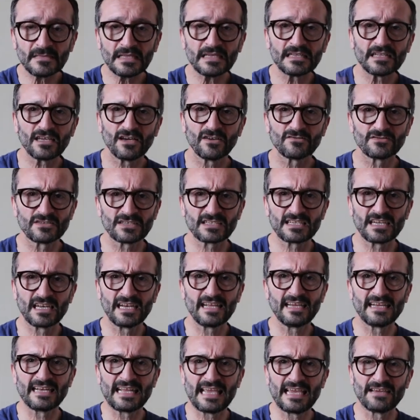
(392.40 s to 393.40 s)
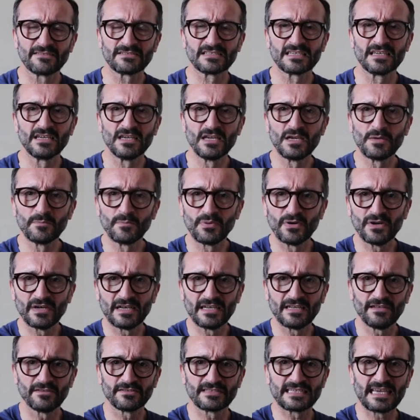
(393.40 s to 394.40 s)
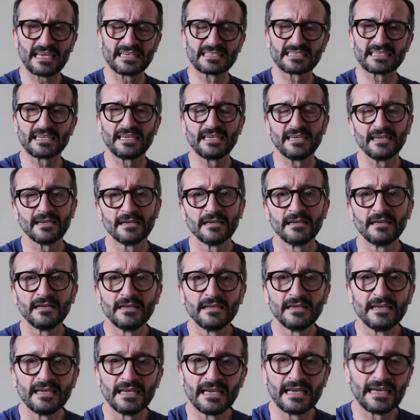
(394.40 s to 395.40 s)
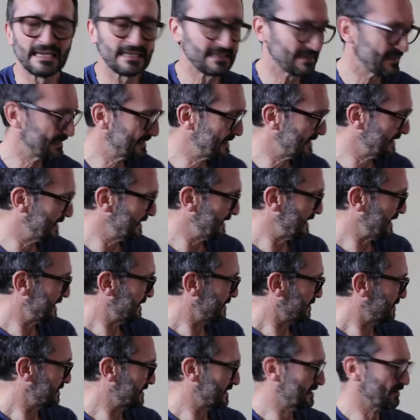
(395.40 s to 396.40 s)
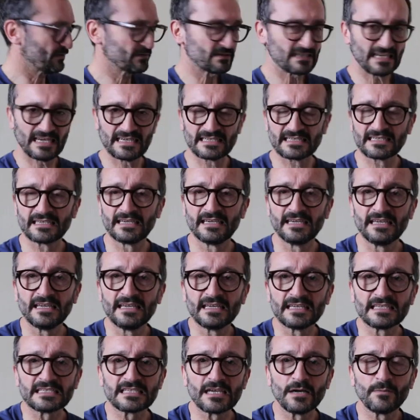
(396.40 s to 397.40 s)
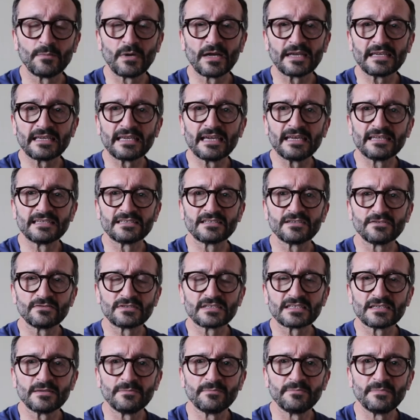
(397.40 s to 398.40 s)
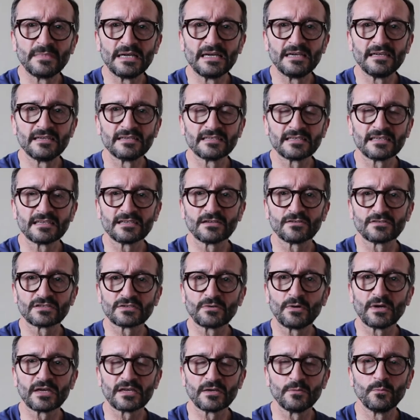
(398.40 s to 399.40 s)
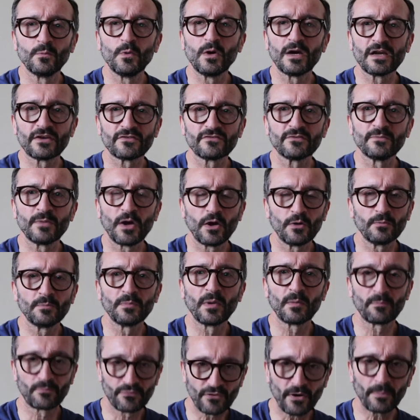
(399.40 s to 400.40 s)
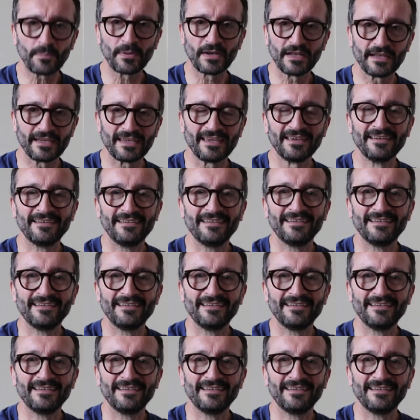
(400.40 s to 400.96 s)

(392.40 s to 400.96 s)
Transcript: that I've just cleared out, put a little desk here, and yeah, nice little desk. So I might get and do some, you know, so I can work from home properly